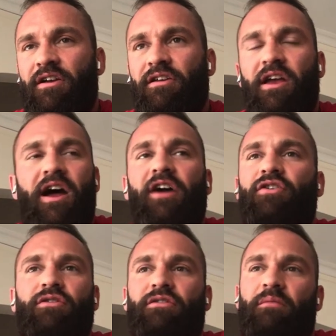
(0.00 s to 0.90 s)
Yeah, I
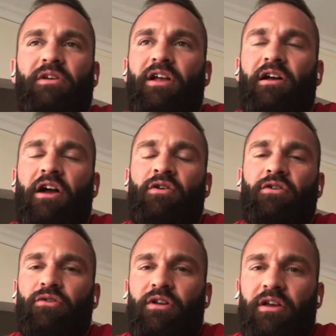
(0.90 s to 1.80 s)
could. I mean, I, I could
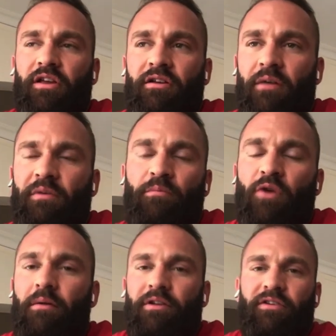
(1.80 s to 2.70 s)
totally, I mean, I
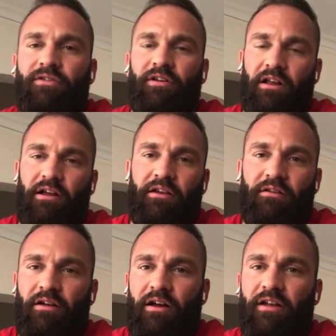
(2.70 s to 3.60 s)
probably still like
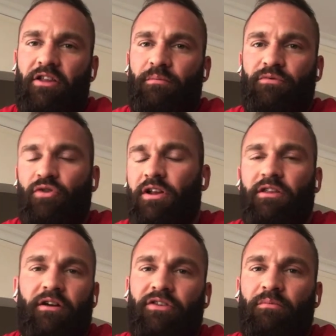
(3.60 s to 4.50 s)
end up training
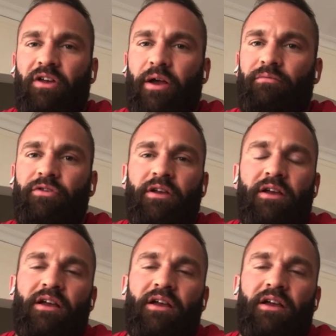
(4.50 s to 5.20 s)
there sometimes.